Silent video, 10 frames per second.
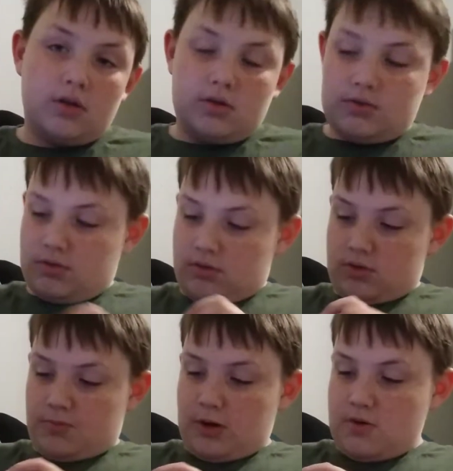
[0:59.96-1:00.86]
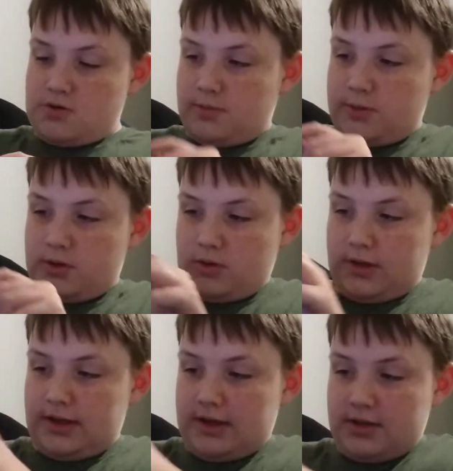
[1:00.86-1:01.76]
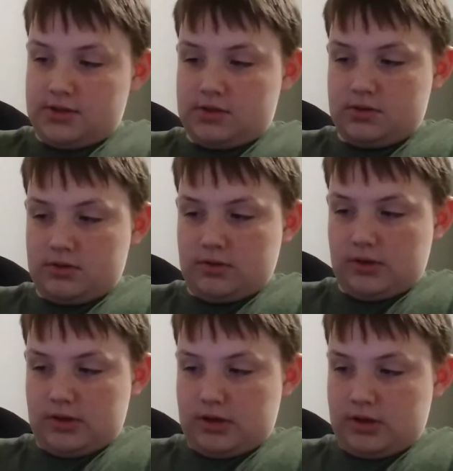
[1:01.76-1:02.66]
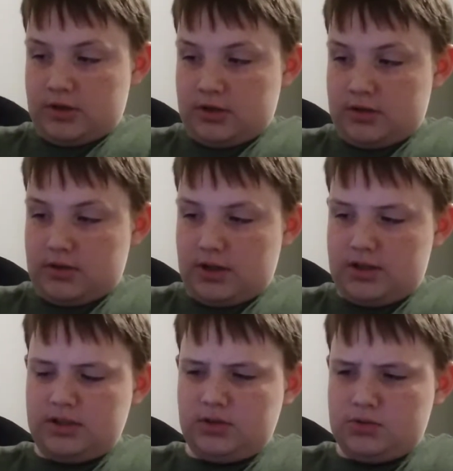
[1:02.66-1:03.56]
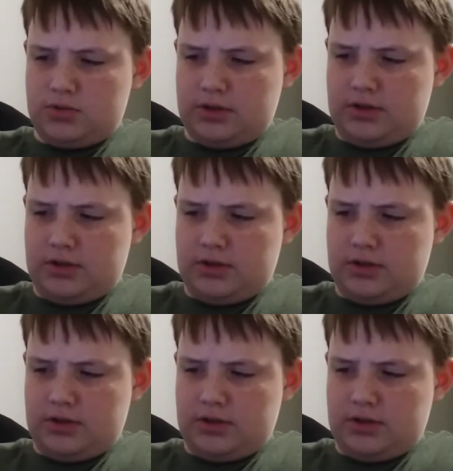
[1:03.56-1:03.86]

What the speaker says: So there's problems with the 3DS. I think there's only